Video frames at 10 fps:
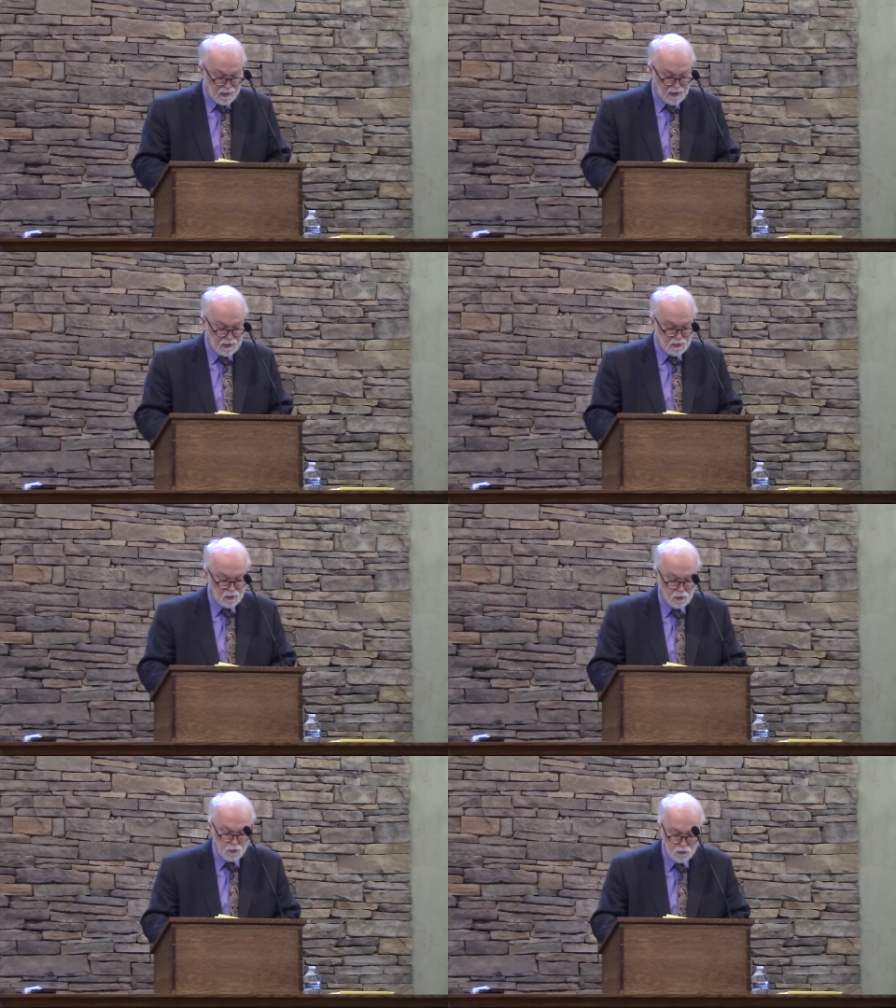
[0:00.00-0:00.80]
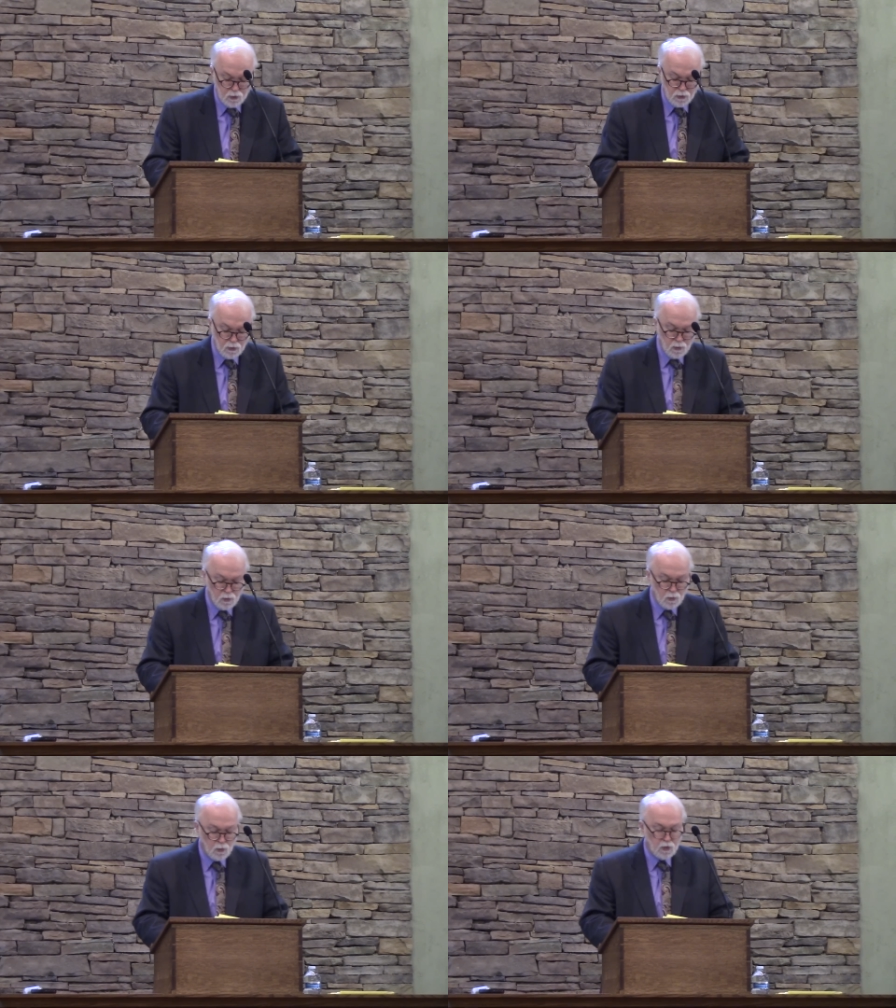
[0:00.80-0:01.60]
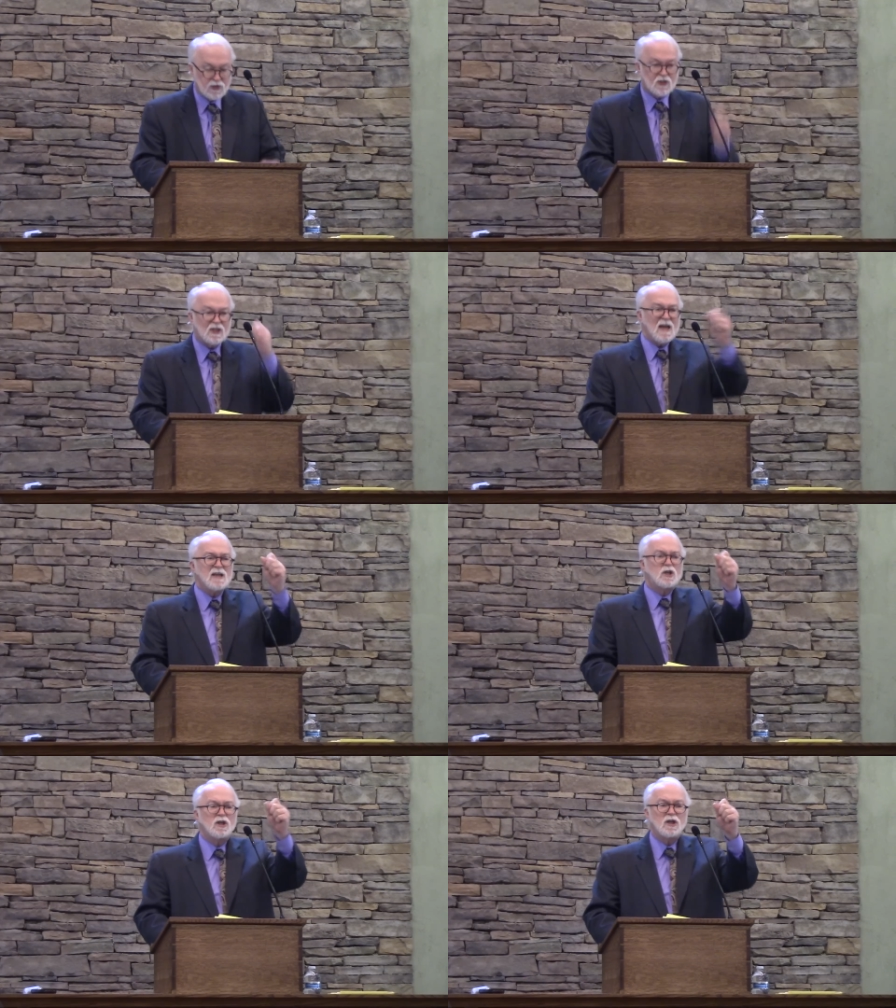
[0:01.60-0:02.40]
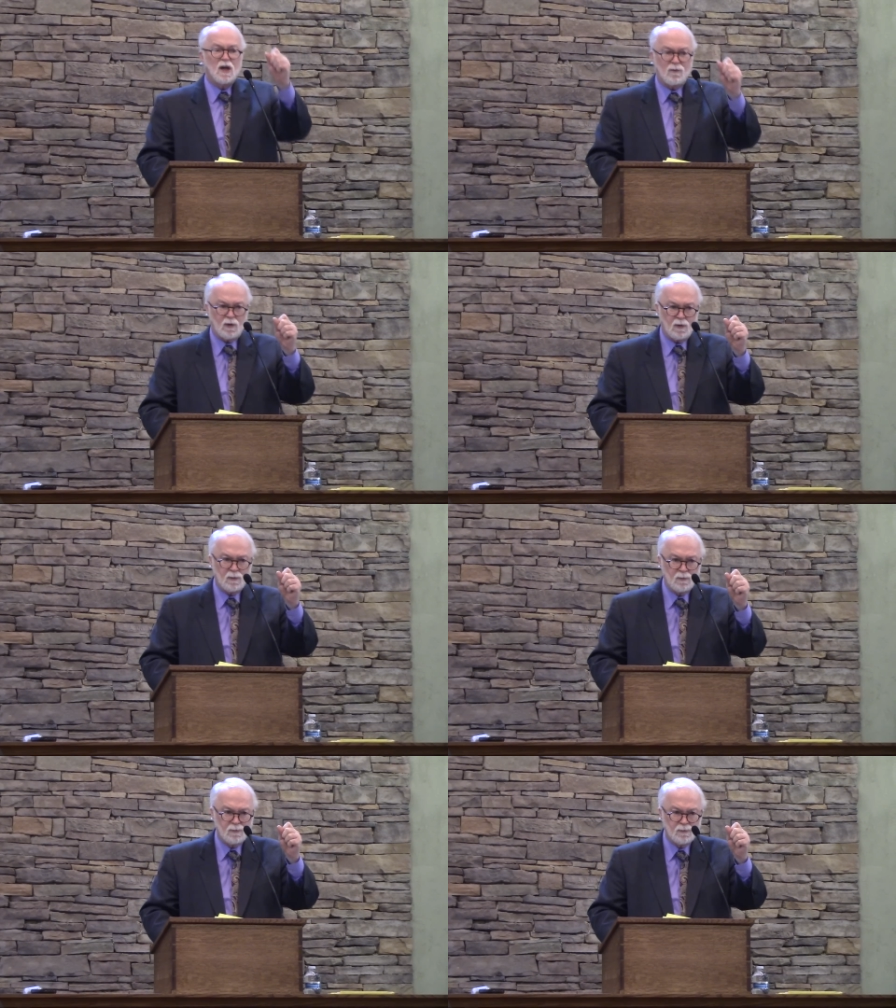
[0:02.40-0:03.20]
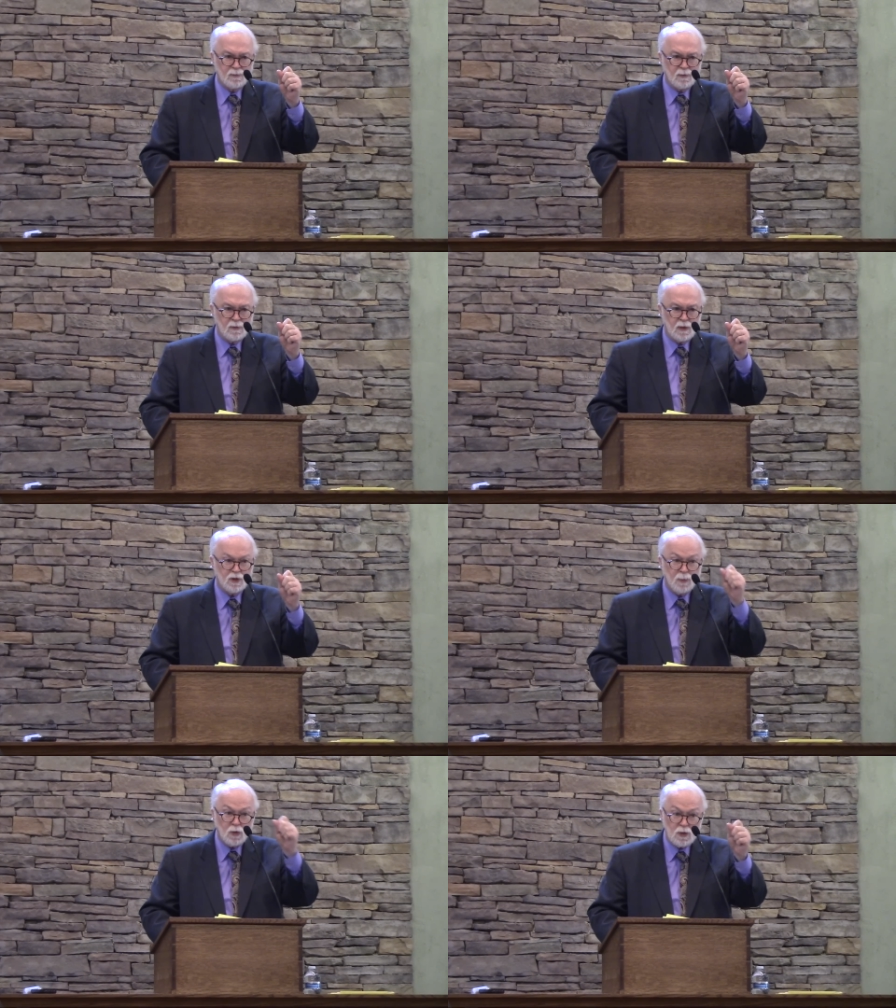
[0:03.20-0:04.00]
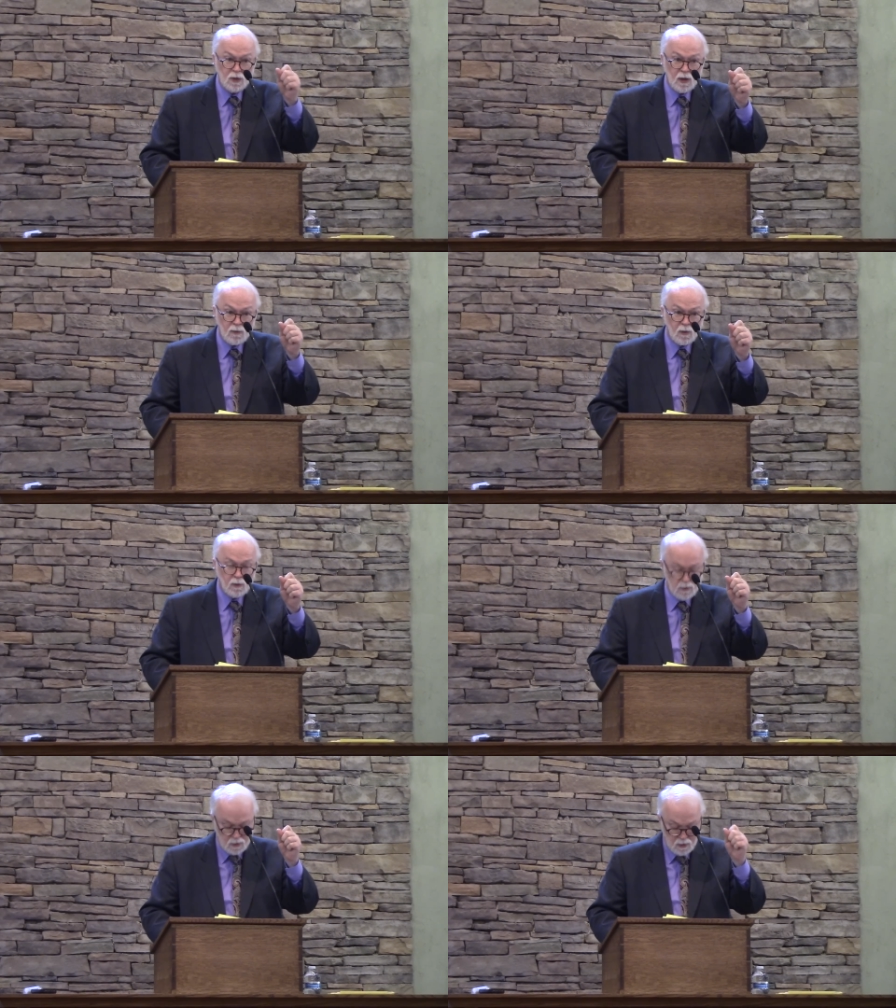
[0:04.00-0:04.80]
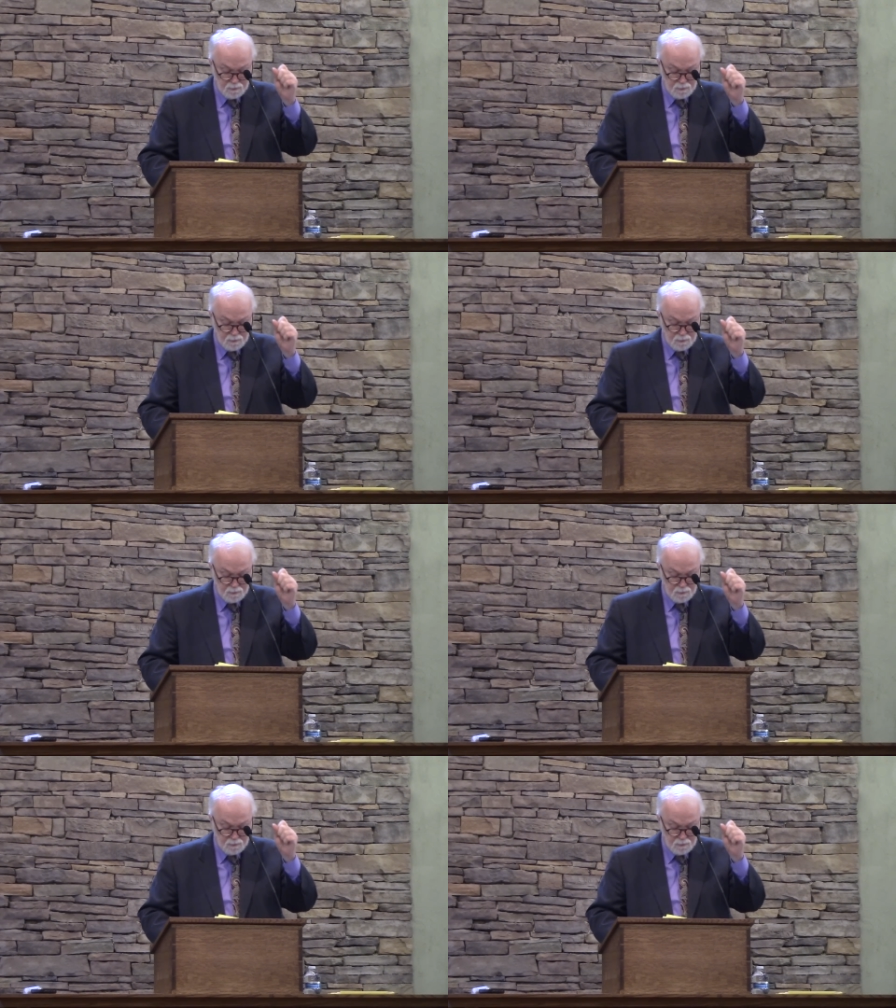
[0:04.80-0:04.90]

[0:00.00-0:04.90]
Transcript: And Luther would say to the devil, he spoke to the devil,